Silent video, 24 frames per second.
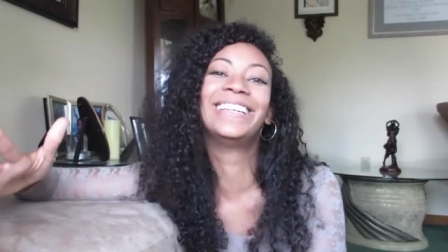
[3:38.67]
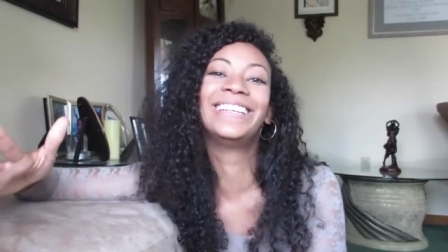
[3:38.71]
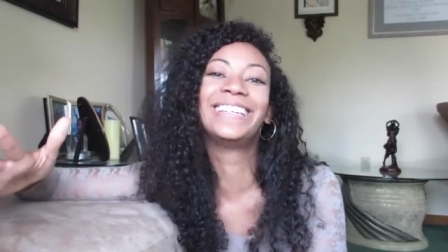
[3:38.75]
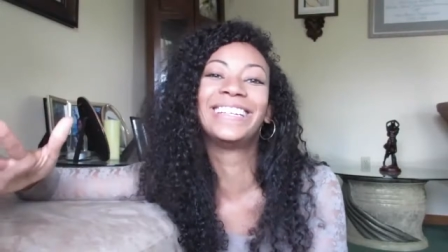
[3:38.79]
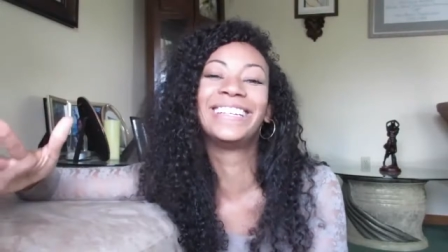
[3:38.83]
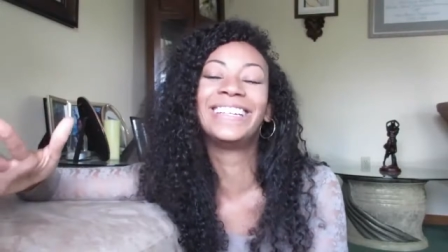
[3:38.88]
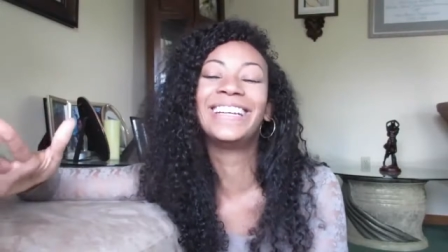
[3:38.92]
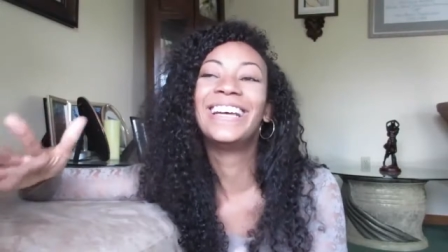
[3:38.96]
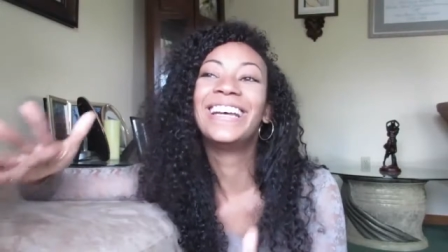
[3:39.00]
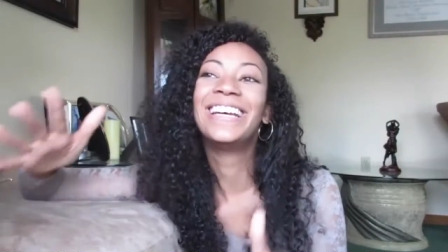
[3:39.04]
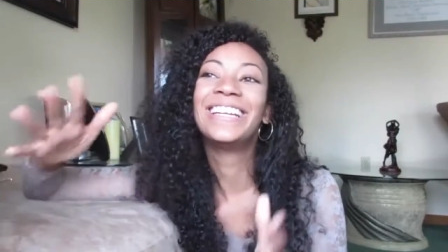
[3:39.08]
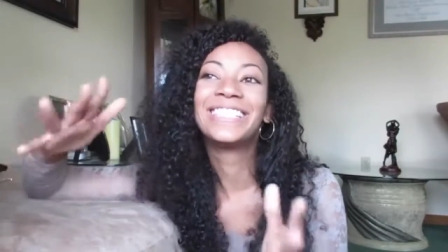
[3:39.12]

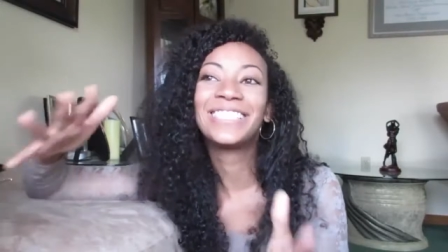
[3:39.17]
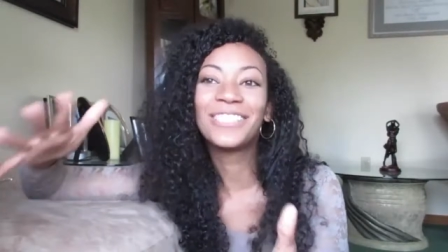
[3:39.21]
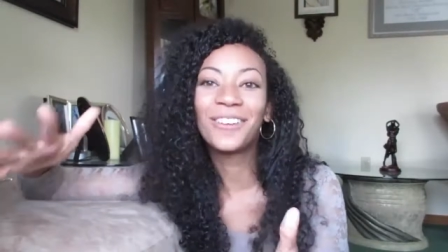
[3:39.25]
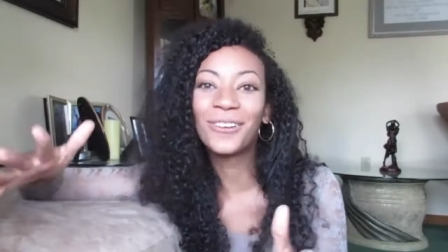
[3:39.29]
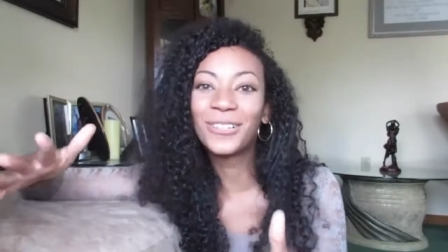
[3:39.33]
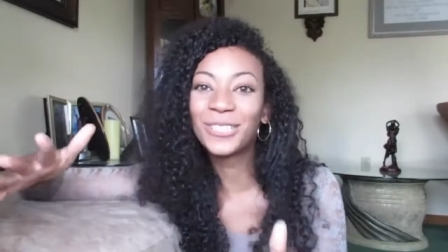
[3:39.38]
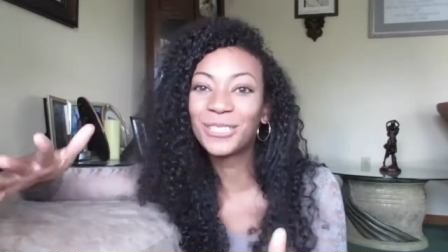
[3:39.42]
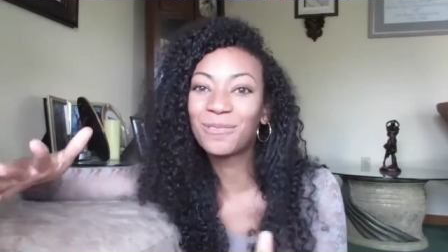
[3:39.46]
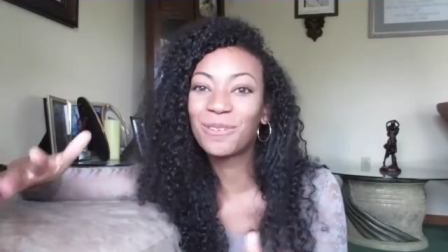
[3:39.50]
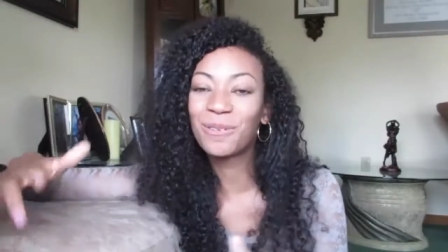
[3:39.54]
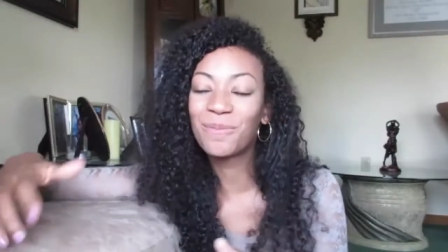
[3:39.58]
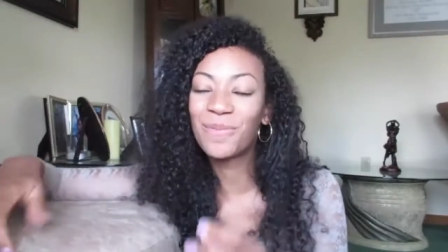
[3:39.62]
it's the
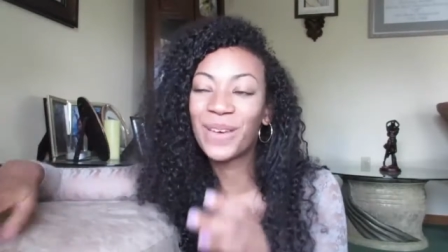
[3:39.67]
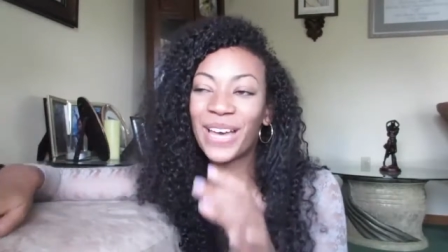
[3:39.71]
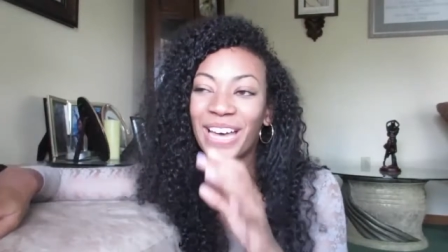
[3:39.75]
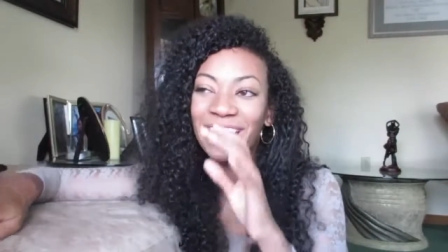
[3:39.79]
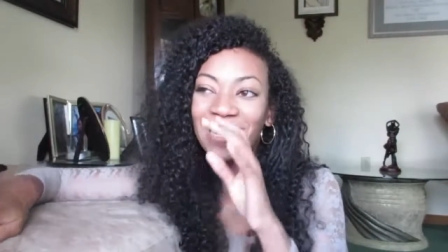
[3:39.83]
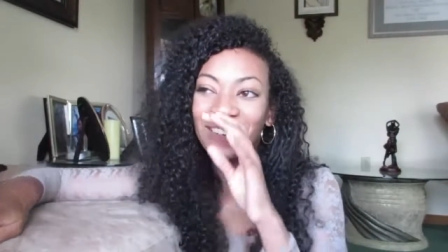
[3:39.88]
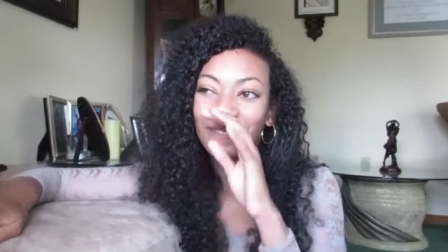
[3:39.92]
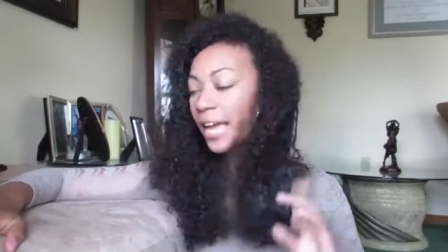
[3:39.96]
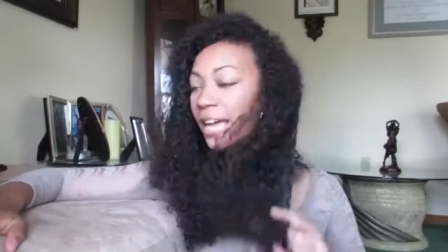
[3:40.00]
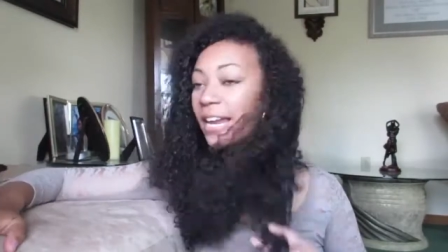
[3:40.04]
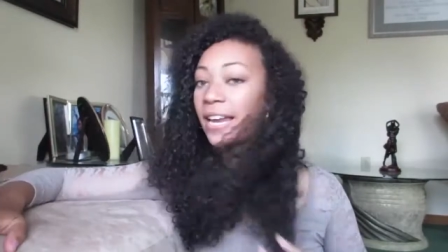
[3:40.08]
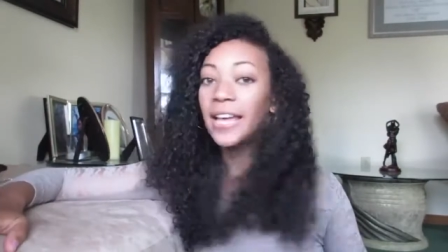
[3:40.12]
ultimate
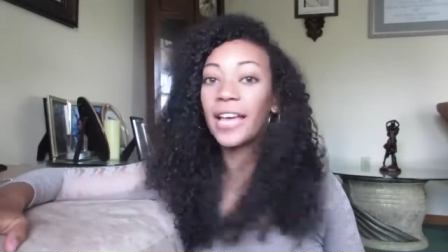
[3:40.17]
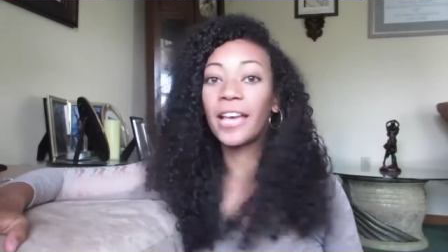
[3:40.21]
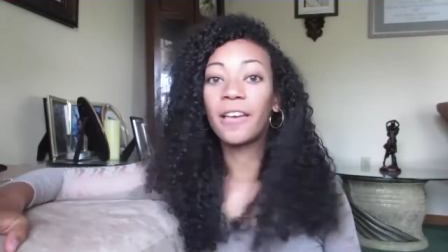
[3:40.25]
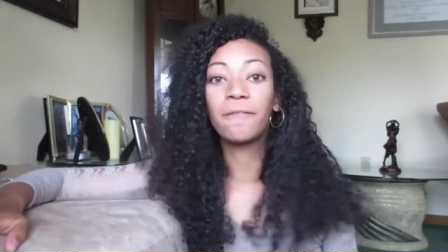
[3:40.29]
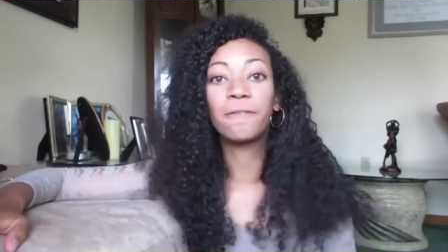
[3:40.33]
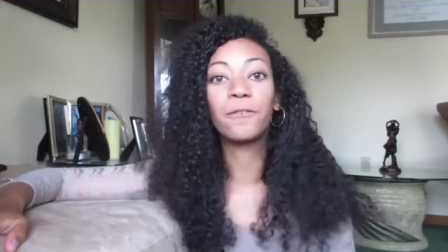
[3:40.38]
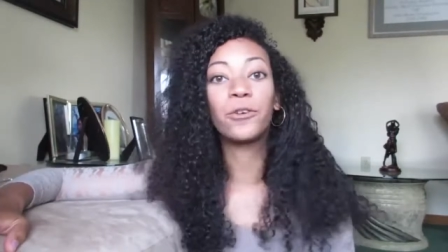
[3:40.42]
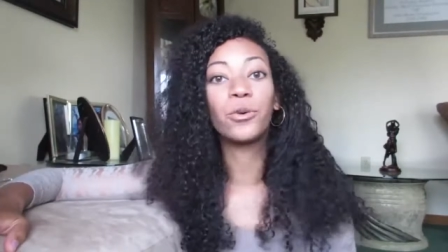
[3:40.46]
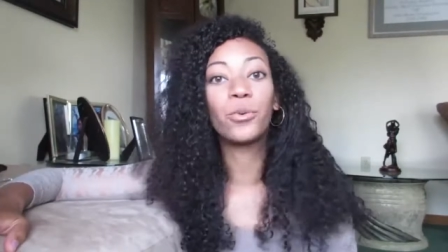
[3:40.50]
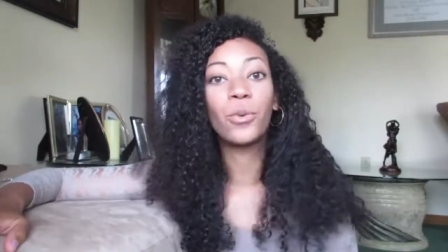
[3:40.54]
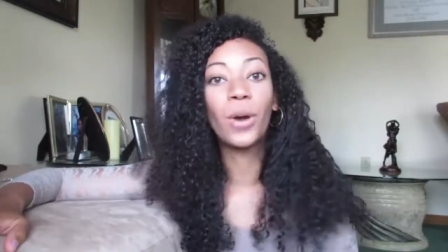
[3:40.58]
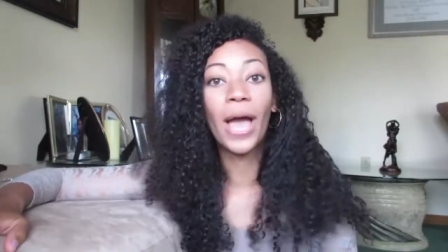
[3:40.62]
pet. And
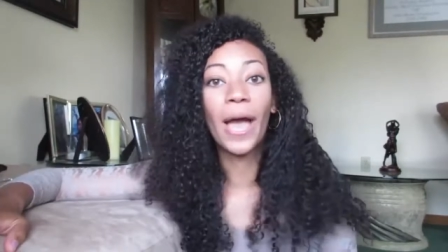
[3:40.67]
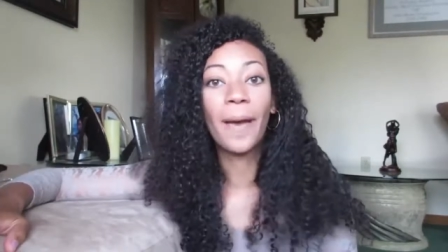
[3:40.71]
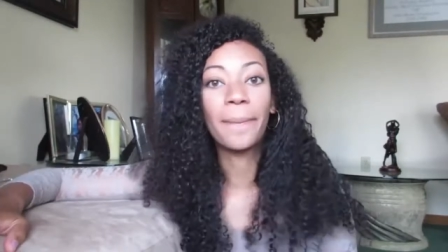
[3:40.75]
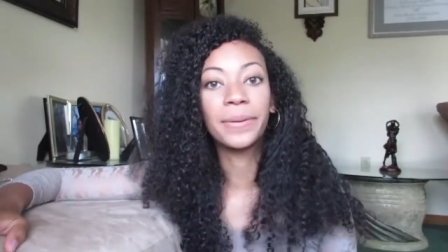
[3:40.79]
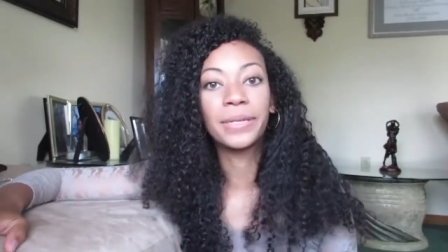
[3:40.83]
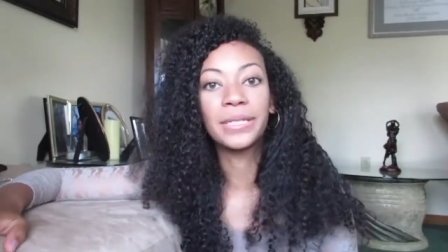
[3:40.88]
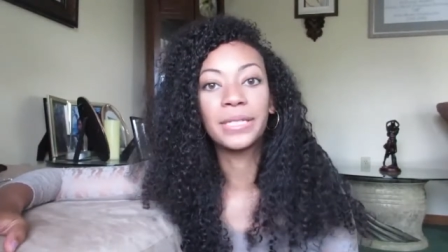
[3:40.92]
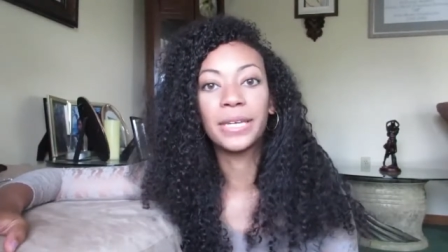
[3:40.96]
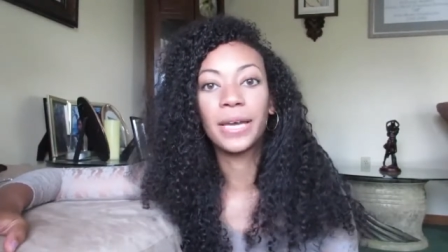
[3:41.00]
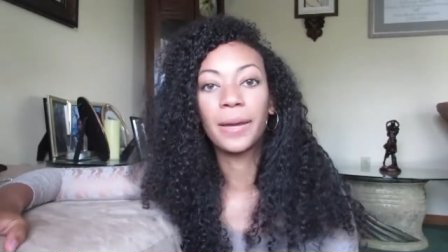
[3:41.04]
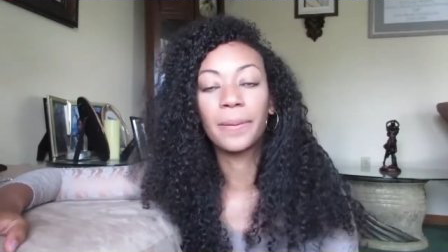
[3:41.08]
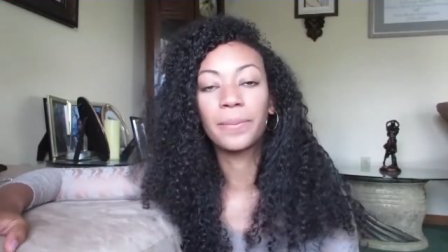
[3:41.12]
if you
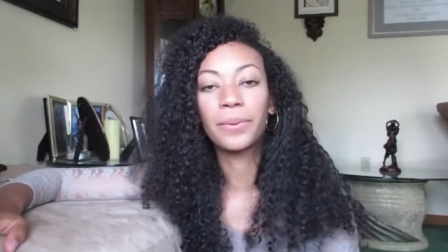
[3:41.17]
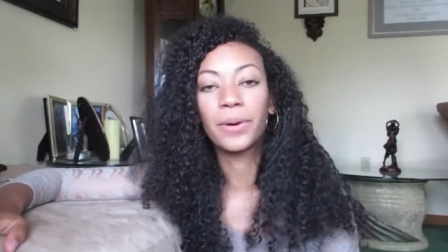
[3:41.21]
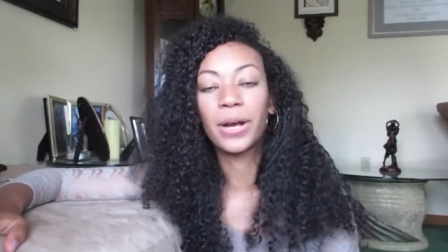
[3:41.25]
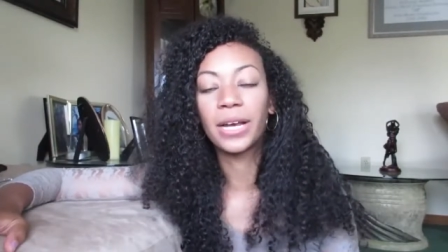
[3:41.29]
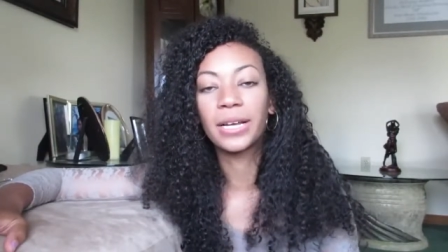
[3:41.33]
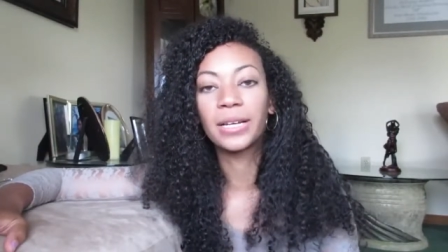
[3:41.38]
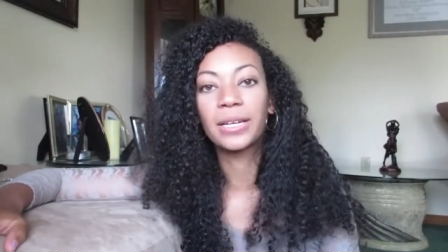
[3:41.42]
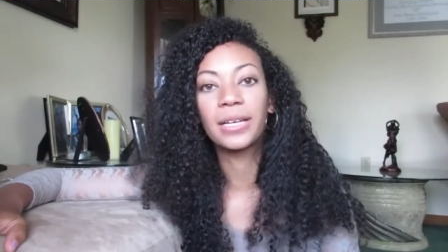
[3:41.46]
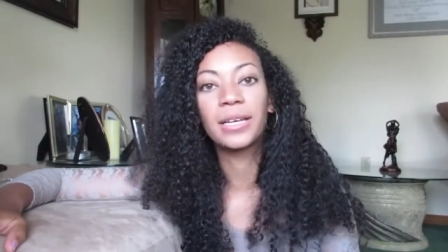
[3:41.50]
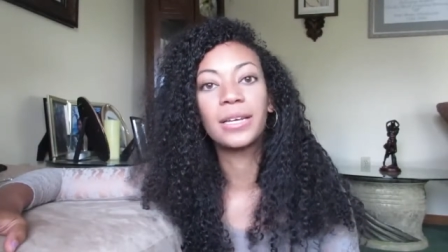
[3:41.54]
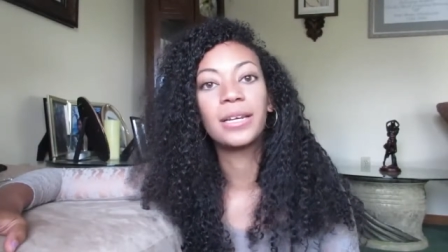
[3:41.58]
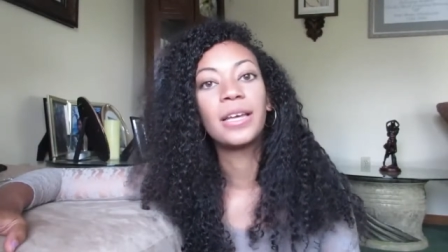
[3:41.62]
happen to get
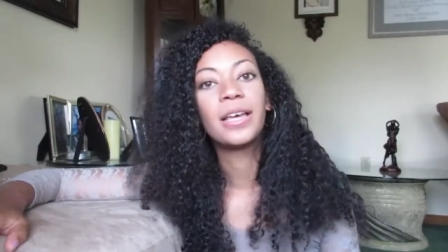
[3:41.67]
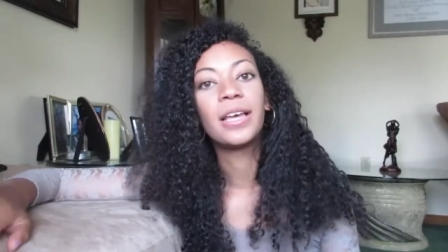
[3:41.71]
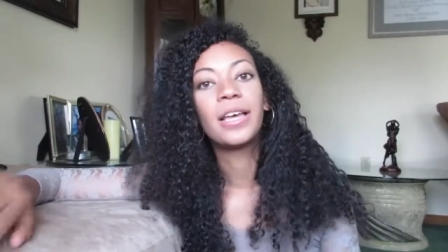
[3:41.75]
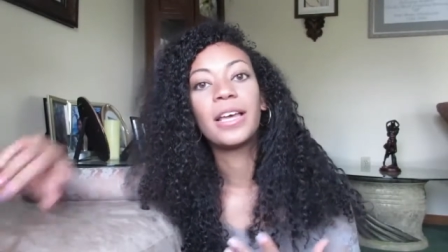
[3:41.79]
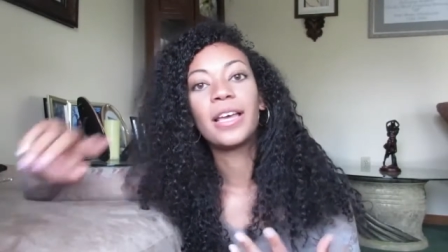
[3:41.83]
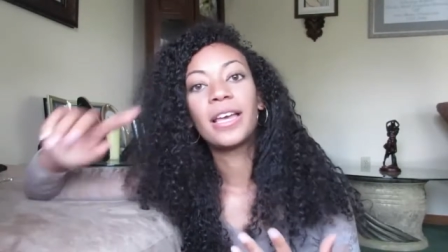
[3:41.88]
pregnant,